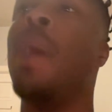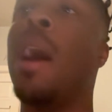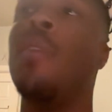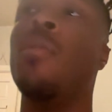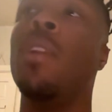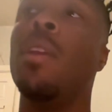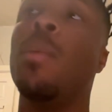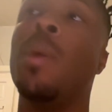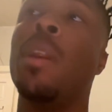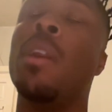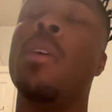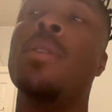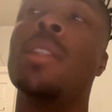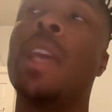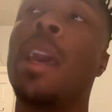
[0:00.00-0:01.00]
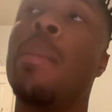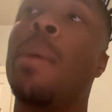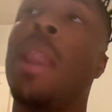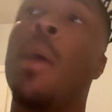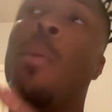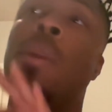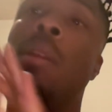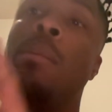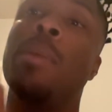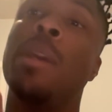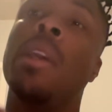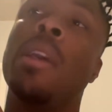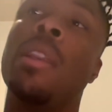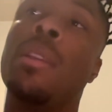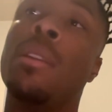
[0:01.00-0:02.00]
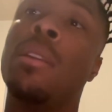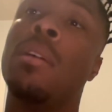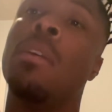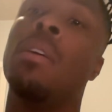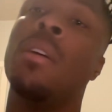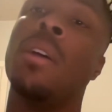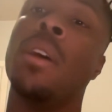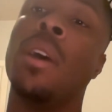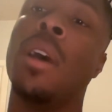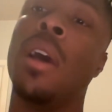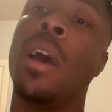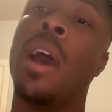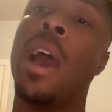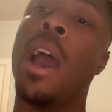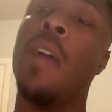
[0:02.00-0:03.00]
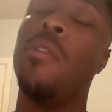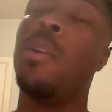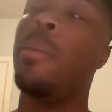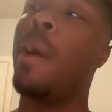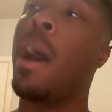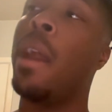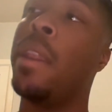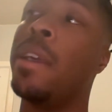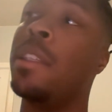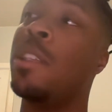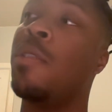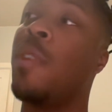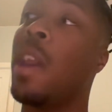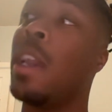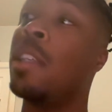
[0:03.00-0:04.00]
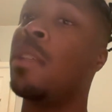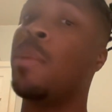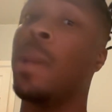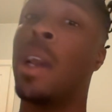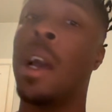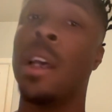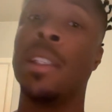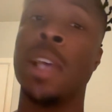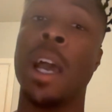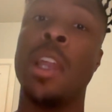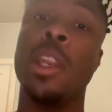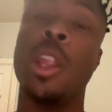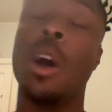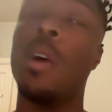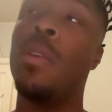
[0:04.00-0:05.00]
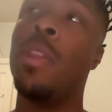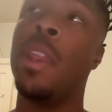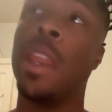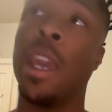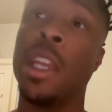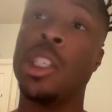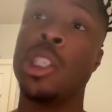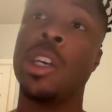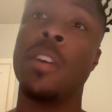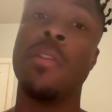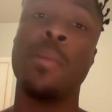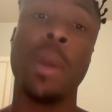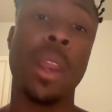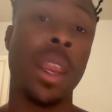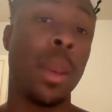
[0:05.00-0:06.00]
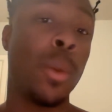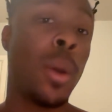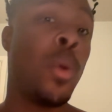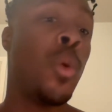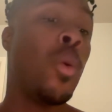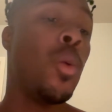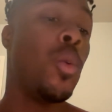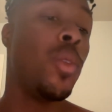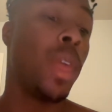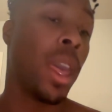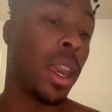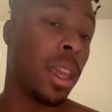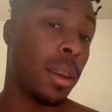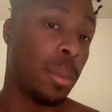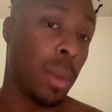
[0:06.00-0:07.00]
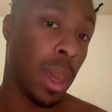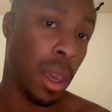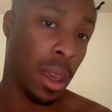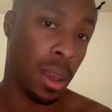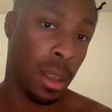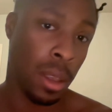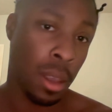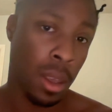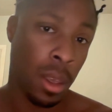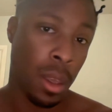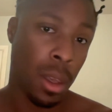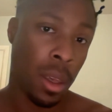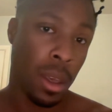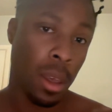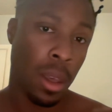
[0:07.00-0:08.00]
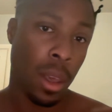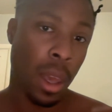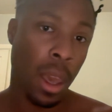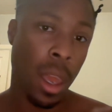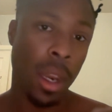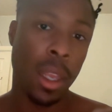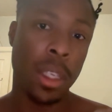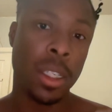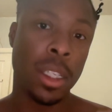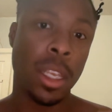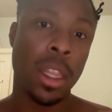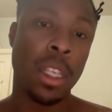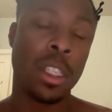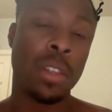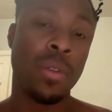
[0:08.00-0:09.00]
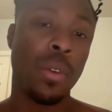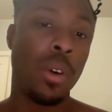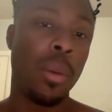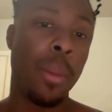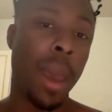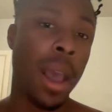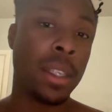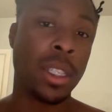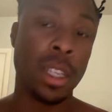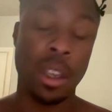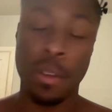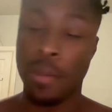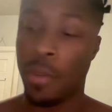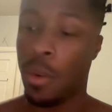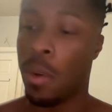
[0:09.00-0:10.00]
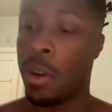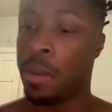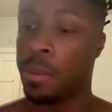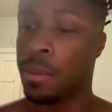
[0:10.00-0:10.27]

not really one of those gay men that want to be in everybody's face because I know the nature of men and who they can be, at least in its full masculine form.